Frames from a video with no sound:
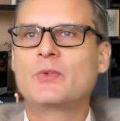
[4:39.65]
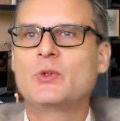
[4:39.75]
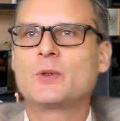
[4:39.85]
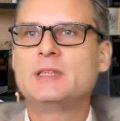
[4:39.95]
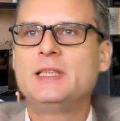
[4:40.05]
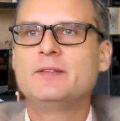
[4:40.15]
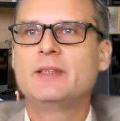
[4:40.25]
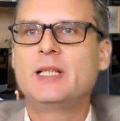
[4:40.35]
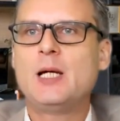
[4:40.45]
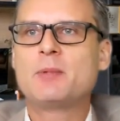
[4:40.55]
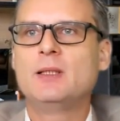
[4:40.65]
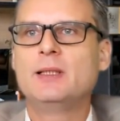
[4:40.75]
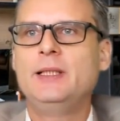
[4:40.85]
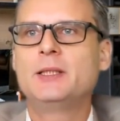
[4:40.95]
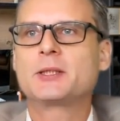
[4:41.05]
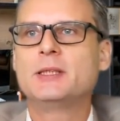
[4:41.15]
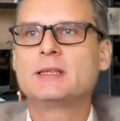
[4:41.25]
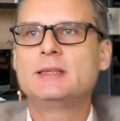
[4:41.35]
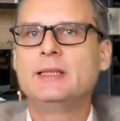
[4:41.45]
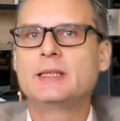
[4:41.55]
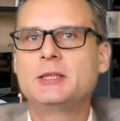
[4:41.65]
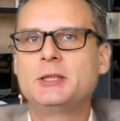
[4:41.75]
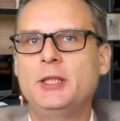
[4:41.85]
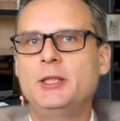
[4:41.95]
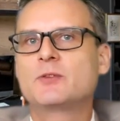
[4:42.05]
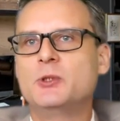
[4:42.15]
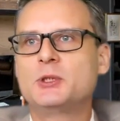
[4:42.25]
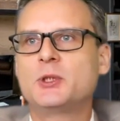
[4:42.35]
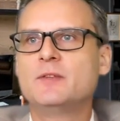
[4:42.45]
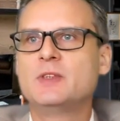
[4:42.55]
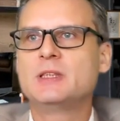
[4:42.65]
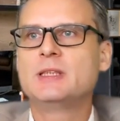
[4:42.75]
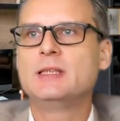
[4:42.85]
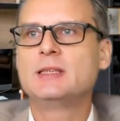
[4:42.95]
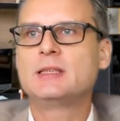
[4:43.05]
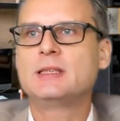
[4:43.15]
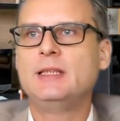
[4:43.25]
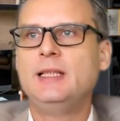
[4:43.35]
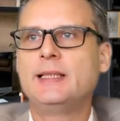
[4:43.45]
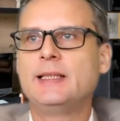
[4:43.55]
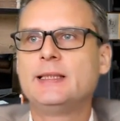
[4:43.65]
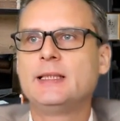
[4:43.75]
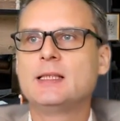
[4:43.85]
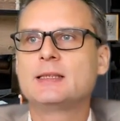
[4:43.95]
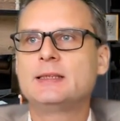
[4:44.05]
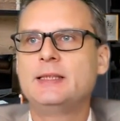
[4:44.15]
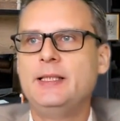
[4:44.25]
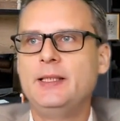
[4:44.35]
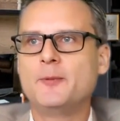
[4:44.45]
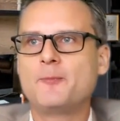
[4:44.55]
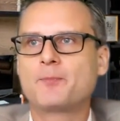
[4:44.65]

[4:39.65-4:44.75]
to receive a capital interest in exchange for services in an LLC